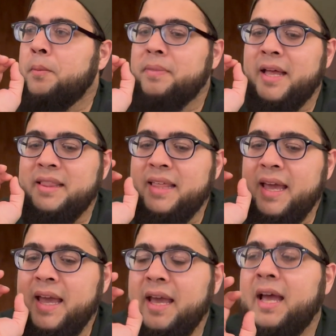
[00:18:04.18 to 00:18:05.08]
that
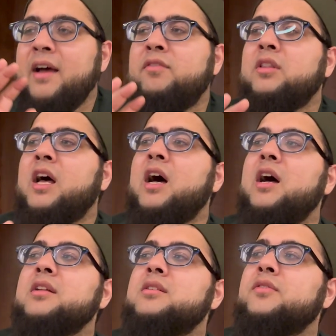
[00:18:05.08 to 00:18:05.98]
they have
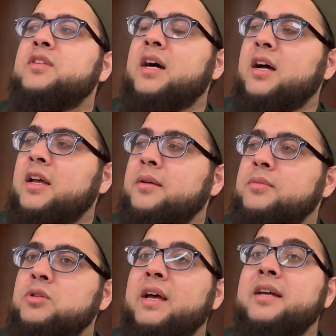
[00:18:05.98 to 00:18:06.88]
lots of time
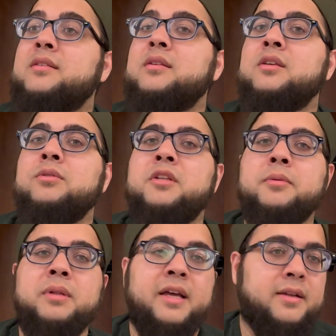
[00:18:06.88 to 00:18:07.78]
to execute their
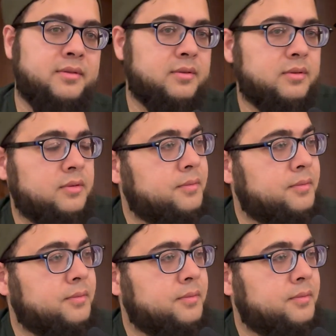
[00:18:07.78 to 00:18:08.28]
plans.